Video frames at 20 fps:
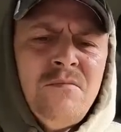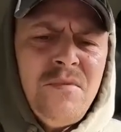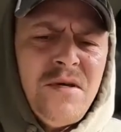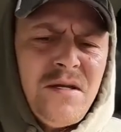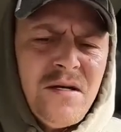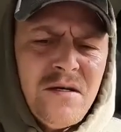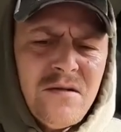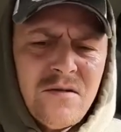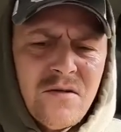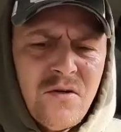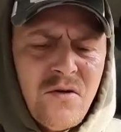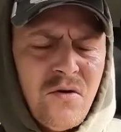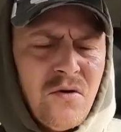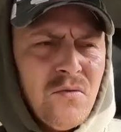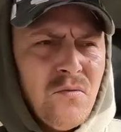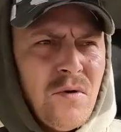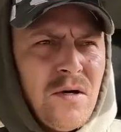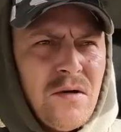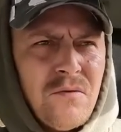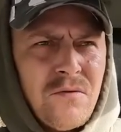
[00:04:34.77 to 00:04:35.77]
being out in the
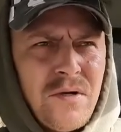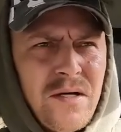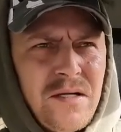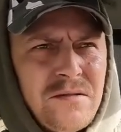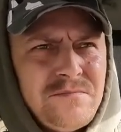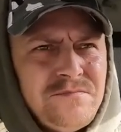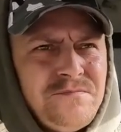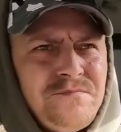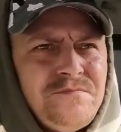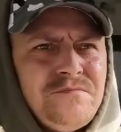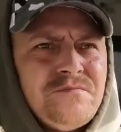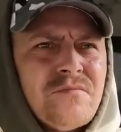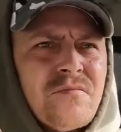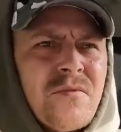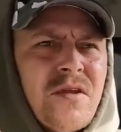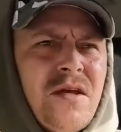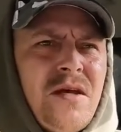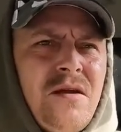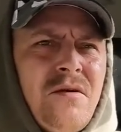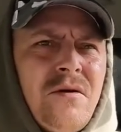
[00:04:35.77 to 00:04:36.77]
cold, wet rain.
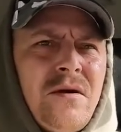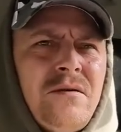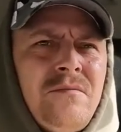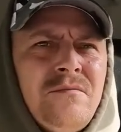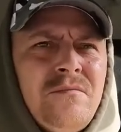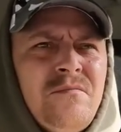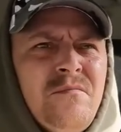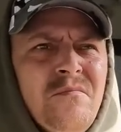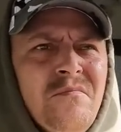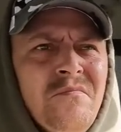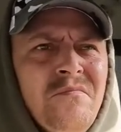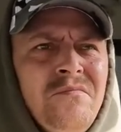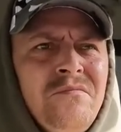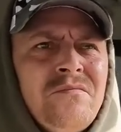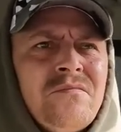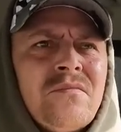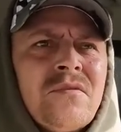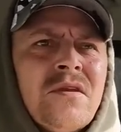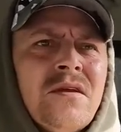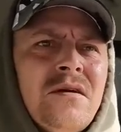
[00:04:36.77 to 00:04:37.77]
Anyway,
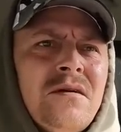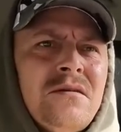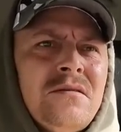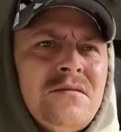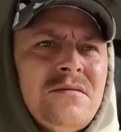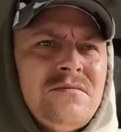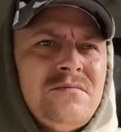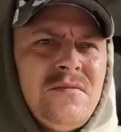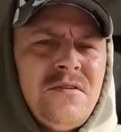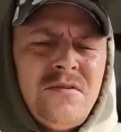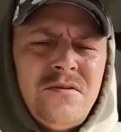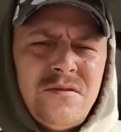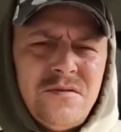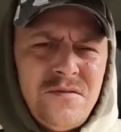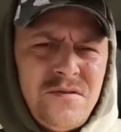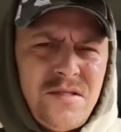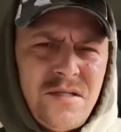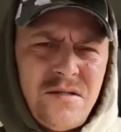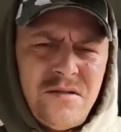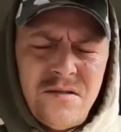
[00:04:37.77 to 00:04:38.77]
a
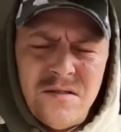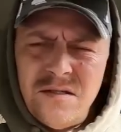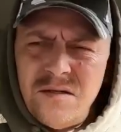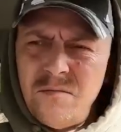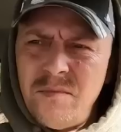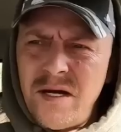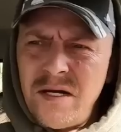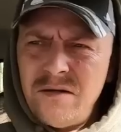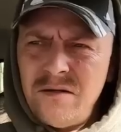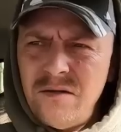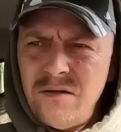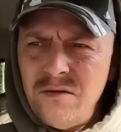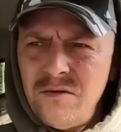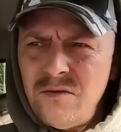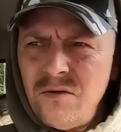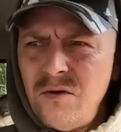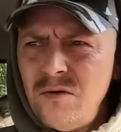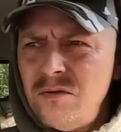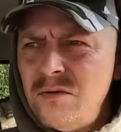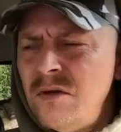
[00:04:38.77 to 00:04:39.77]
little tickle in the back of the
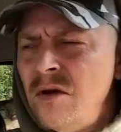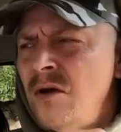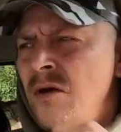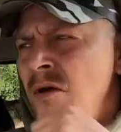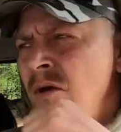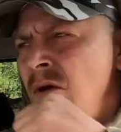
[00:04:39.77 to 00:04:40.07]
throat.